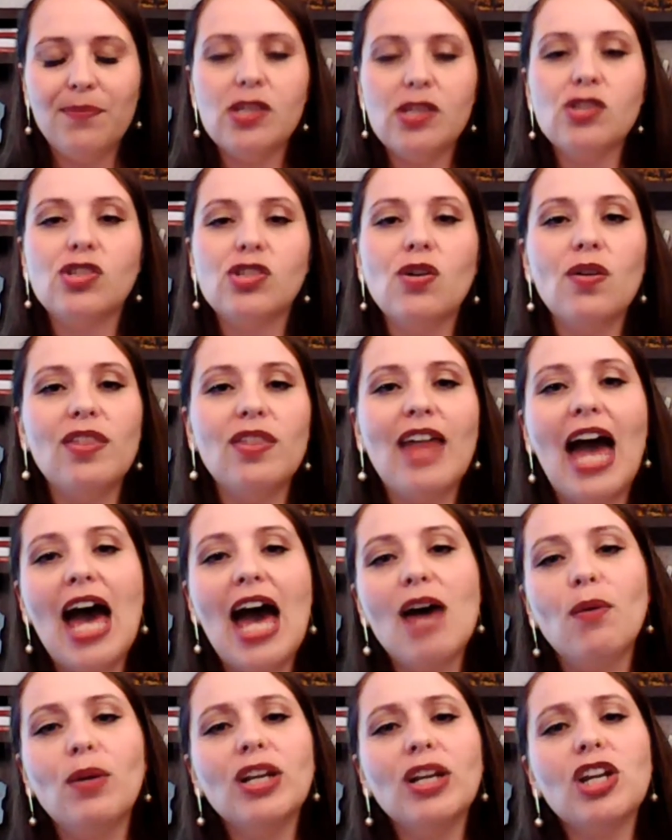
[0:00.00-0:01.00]
So
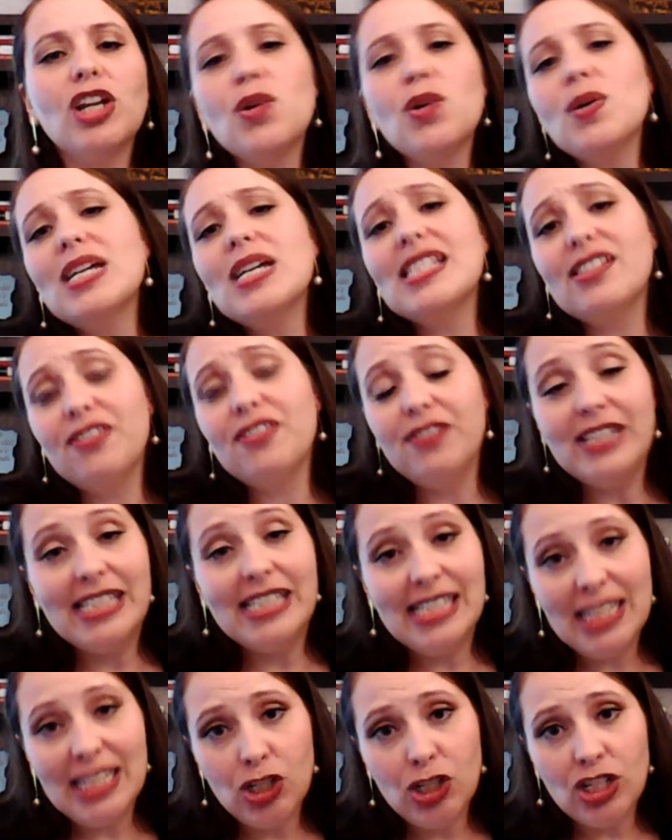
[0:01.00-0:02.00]
that when you as a
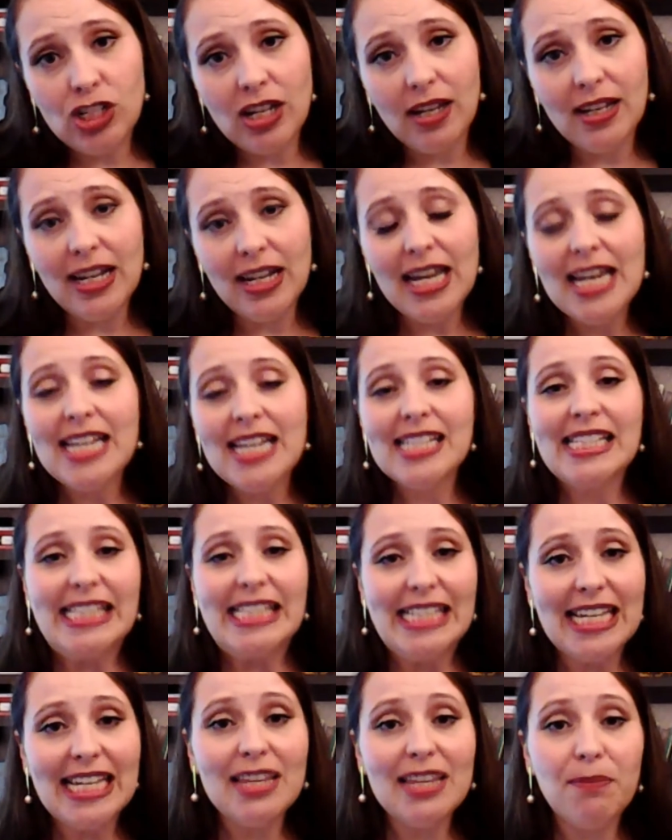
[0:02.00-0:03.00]
physician
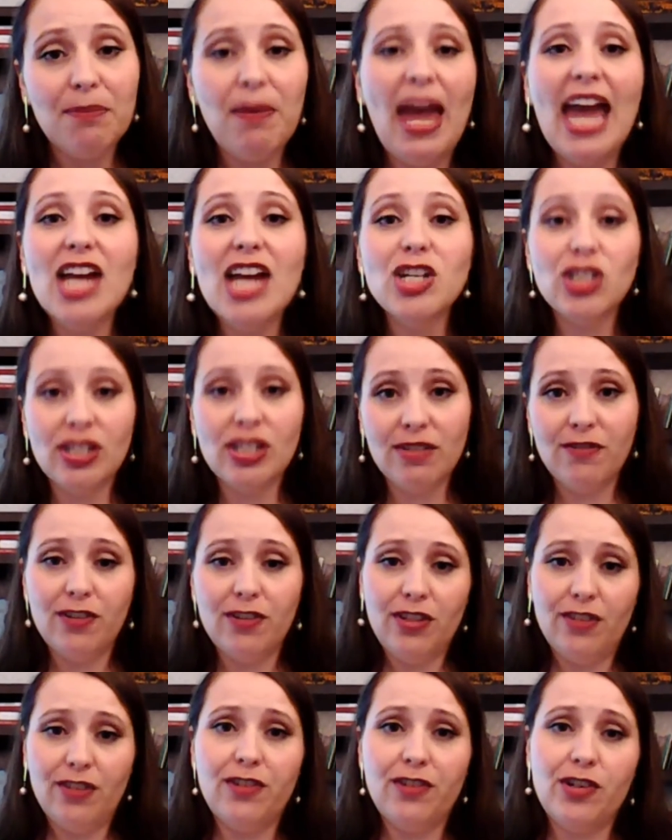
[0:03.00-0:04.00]
see the patient for
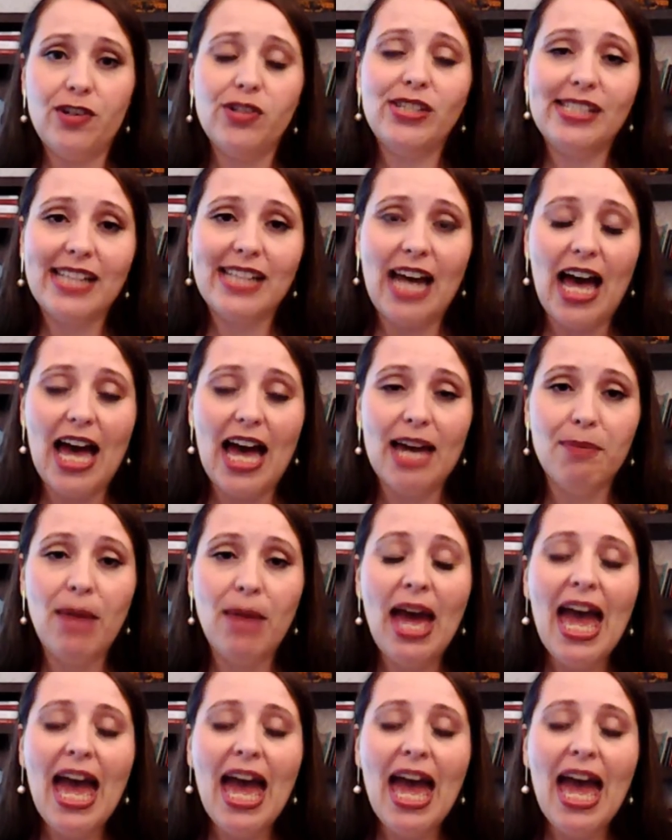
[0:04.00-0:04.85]
the first time